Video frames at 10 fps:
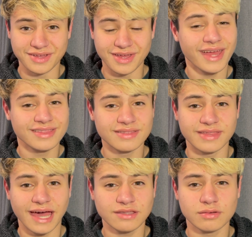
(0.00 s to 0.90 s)
and
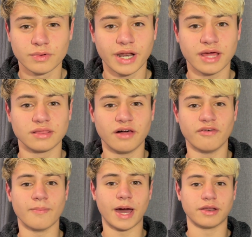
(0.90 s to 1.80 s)
that's what I love
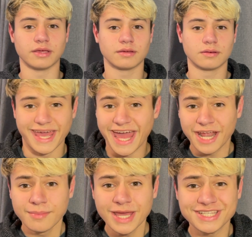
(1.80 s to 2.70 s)
about it.
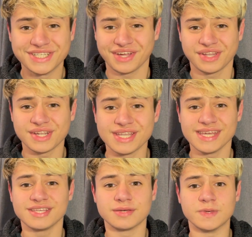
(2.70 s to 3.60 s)
Anime doesn't
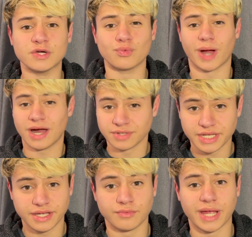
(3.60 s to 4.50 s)
need to be
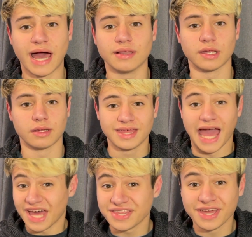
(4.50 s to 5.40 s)
grounded in reality.
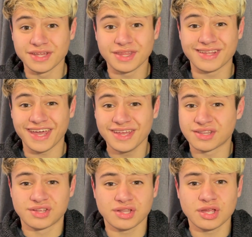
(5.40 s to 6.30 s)
At the end of the day,
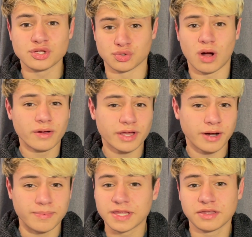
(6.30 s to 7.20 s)
it's just a drawing
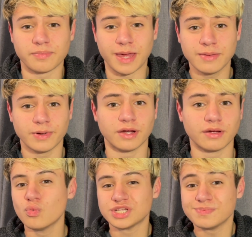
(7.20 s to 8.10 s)
on a piece of paper,
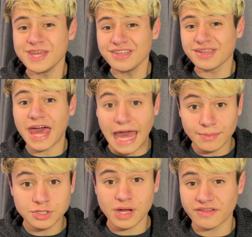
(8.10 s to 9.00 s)
which means
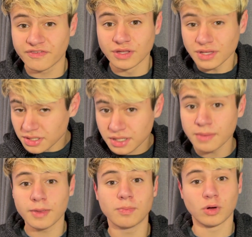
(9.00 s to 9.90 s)
abstract feelings
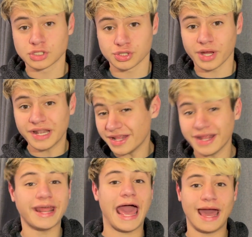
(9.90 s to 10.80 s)
can be portrayed in
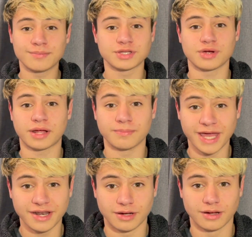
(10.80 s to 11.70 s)
an abstract
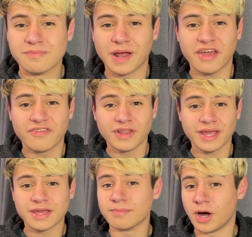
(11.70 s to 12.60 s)
manner. But I feel
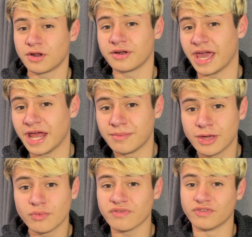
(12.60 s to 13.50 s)
like in modern
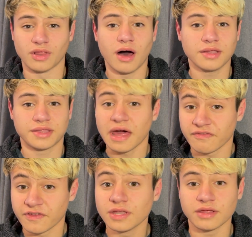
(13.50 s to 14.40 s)
anime, we've lost
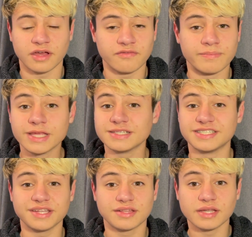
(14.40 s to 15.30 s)
that feeling of being
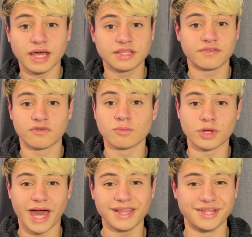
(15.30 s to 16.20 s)
disconnected from
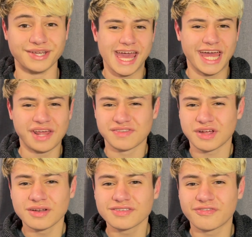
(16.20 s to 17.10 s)
reality. And I've
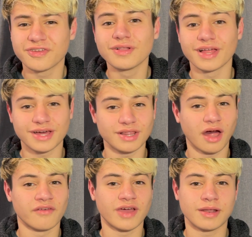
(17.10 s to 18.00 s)
started to feel like a
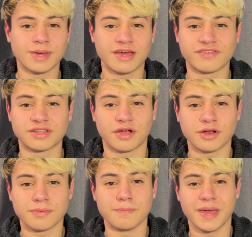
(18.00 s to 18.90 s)
lot of anime have
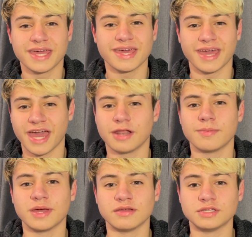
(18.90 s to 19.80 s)
started making
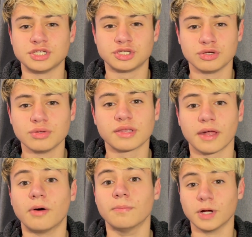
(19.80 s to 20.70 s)
anime to
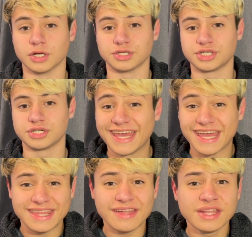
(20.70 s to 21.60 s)
sell merch.
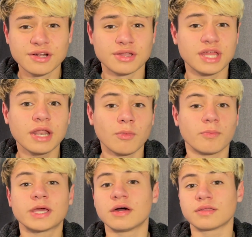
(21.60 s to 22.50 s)
And that's understandable
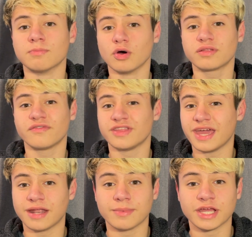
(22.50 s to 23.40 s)
because most of
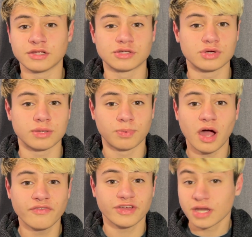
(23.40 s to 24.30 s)
the anime industry's
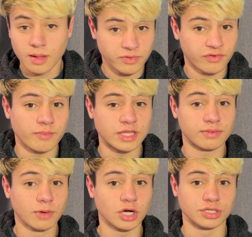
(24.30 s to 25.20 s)
profit comes from
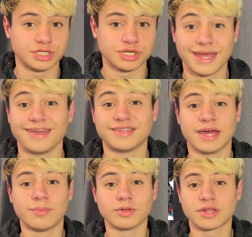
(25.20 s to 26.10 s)
its merch.
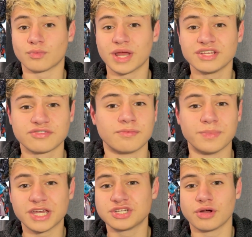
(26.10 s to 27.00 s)
Examples can range from
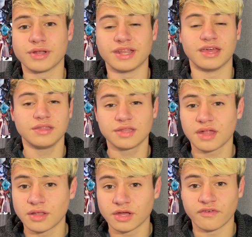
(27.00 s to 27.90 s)
big shonen hits
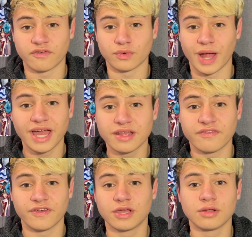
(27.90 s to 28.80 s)
selling a variety
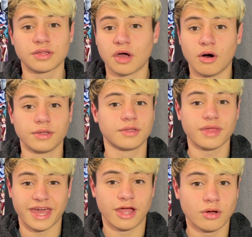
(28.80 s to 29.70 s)
of figures to also
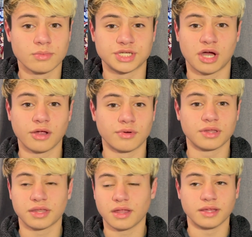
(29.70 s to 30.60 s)
the harem genre
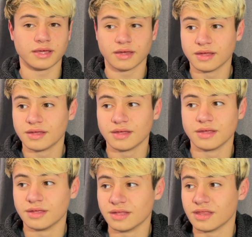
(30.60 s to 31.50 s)
selling
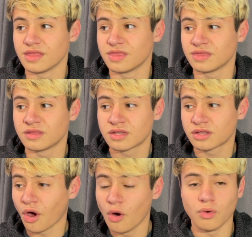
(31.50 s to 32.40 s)

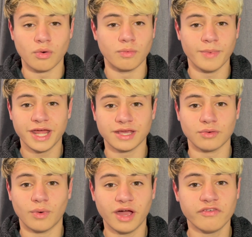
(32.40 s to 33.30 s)
so many
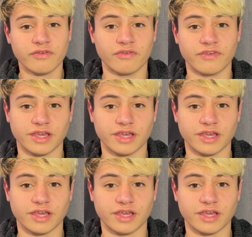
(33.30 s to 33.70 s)
waifu figures.